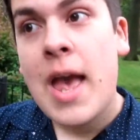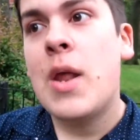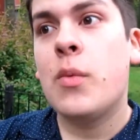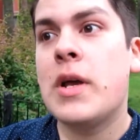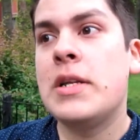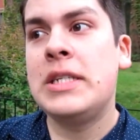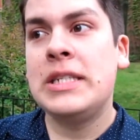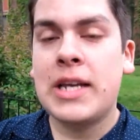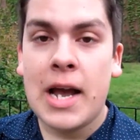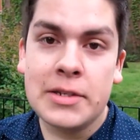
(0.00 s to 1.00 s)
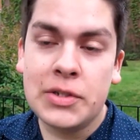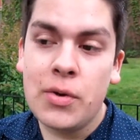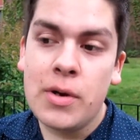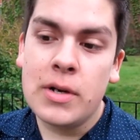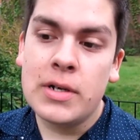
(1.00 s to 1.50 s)
and we're gonna see
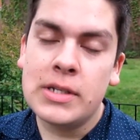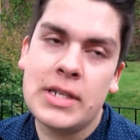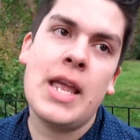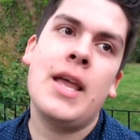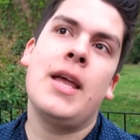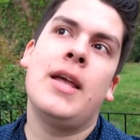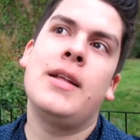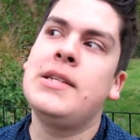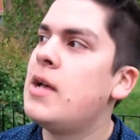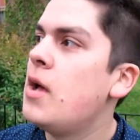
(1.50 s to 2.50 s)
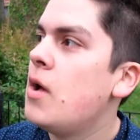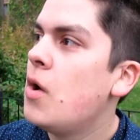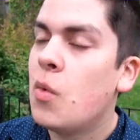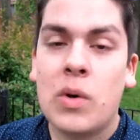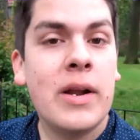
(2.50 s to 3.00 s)
dinosaurs and
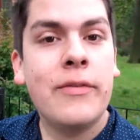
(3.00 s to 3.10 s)
whatever.